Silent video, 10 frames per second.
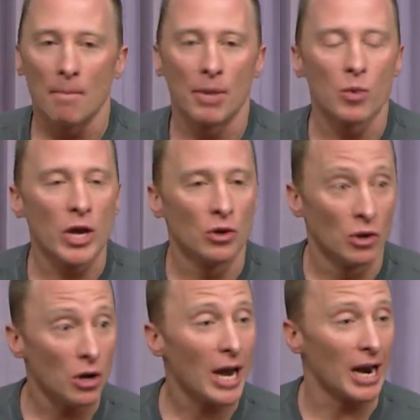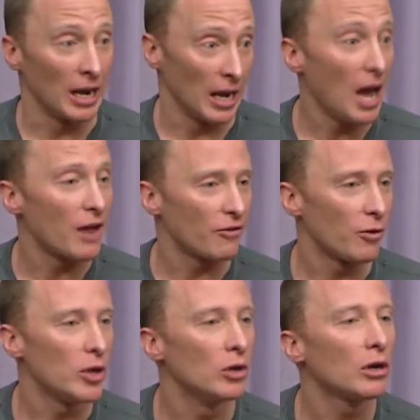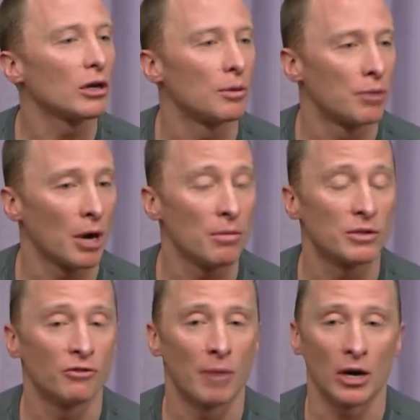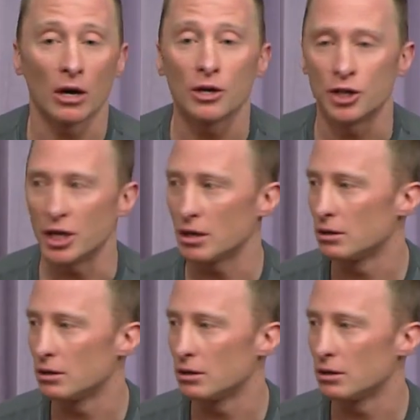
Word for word: But when you look at life, when you look at the problems of biology